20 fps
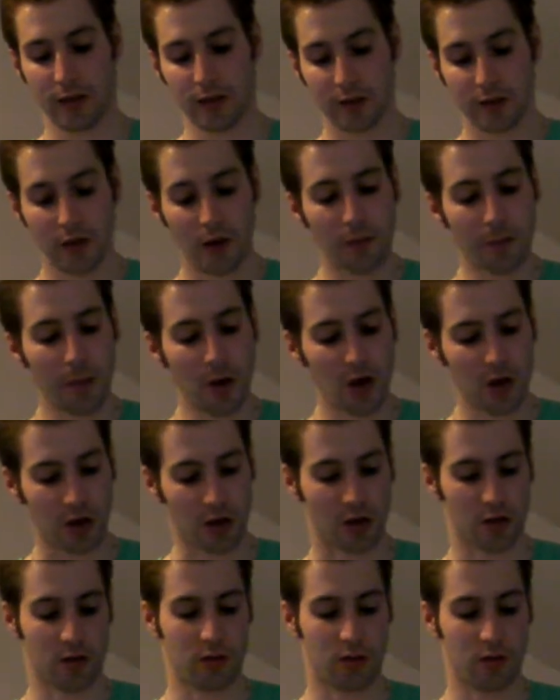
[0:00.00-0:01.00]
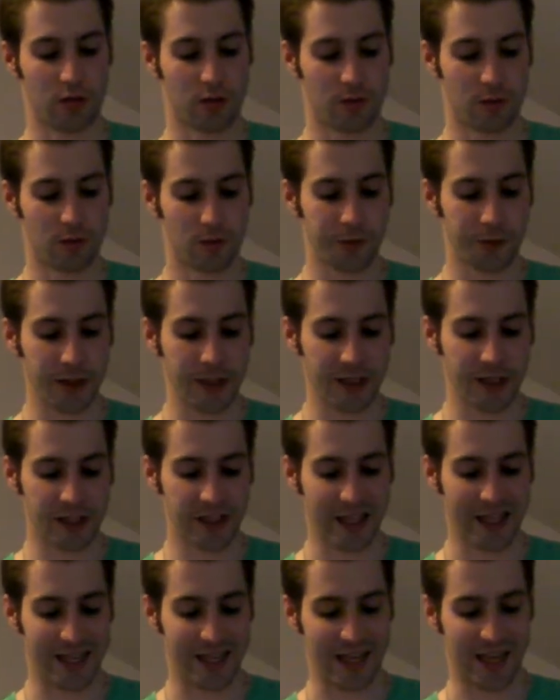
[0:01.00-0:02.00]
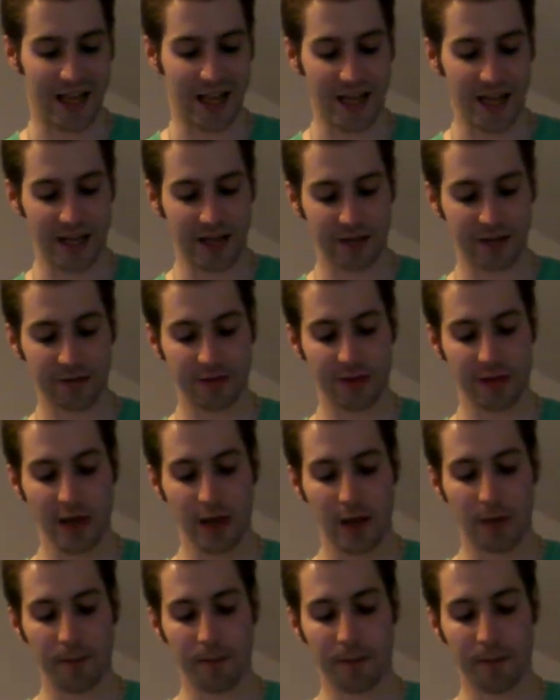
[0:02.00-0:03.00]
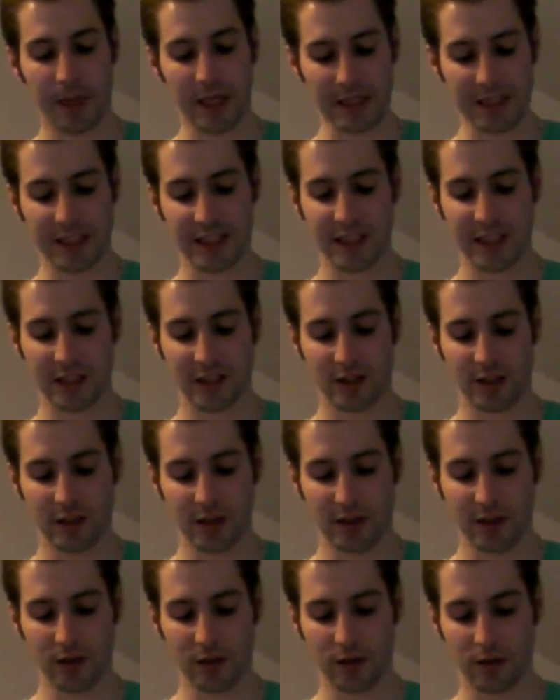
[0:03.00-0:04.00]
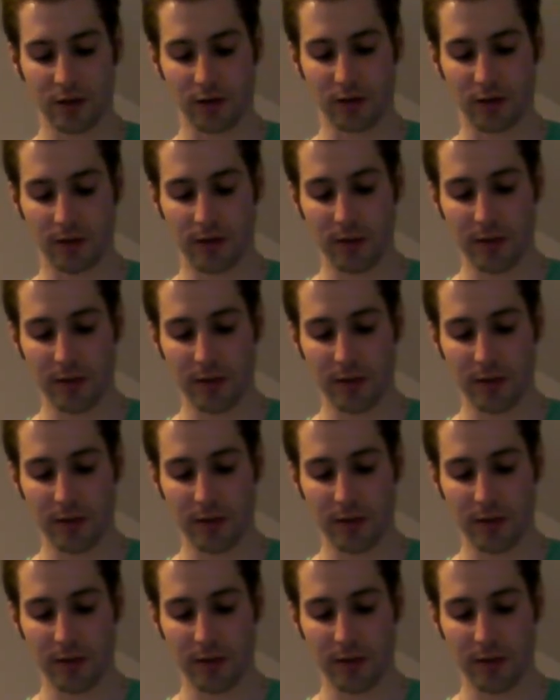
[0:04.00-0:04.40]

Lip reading: Tomorrow we shall have much to do,